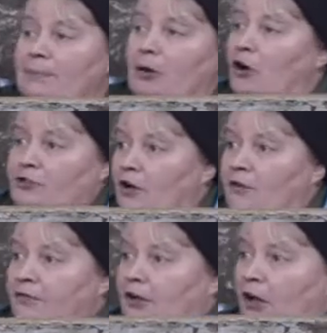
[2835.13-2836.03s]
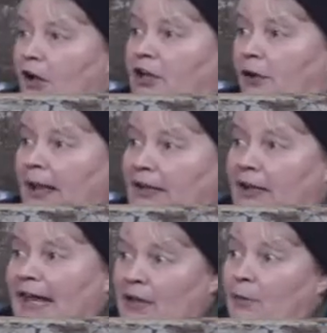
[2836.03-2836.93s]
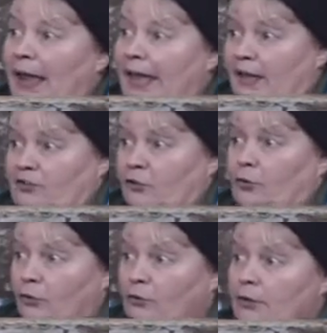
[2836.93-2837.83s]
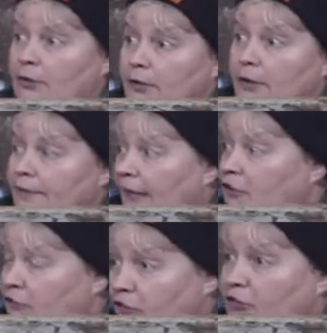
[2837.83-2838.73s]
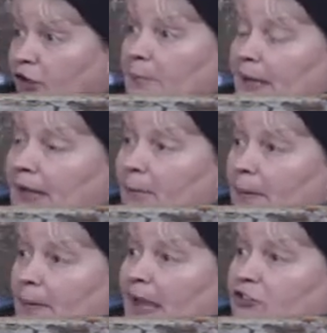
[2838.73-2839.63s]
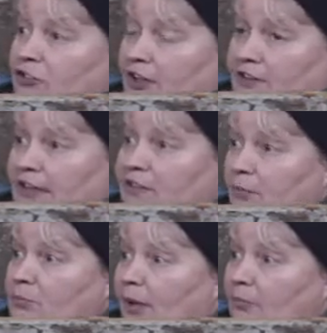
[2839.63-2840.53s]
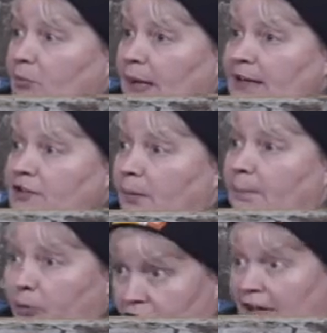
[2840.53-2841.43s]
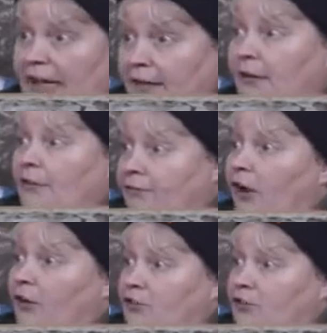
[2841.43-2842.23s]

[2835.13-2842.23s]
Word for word: blocked off and can't go out anywhere at all, then you've just got to be a little bit patient. I think sometimes we end up pushing far